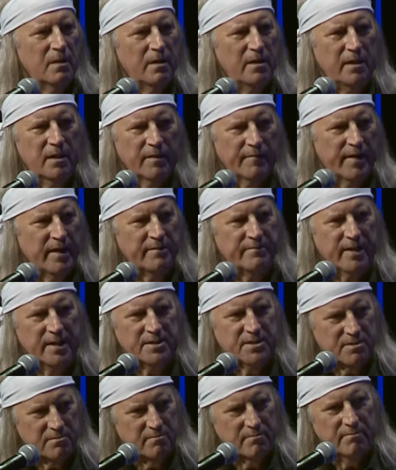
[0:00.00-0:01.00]
You know, that,
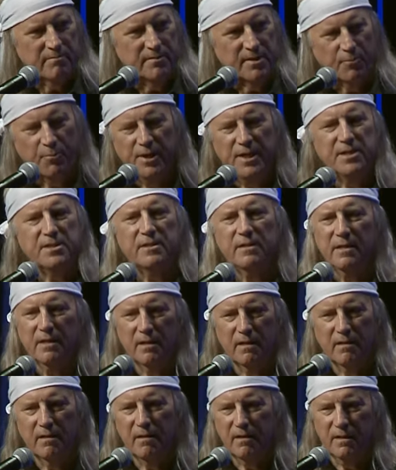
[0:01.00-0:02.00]
that's the reason
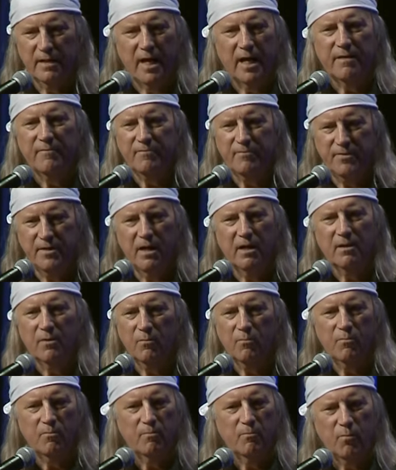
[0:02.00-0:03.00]
that a lot of
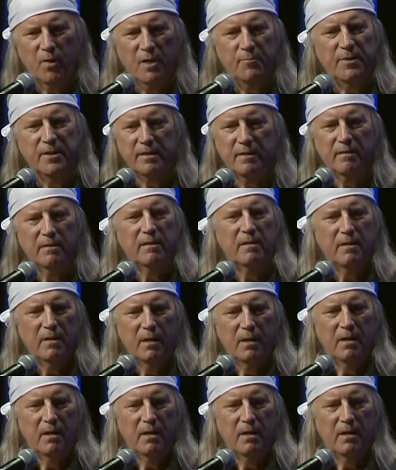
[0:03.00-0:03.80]
young women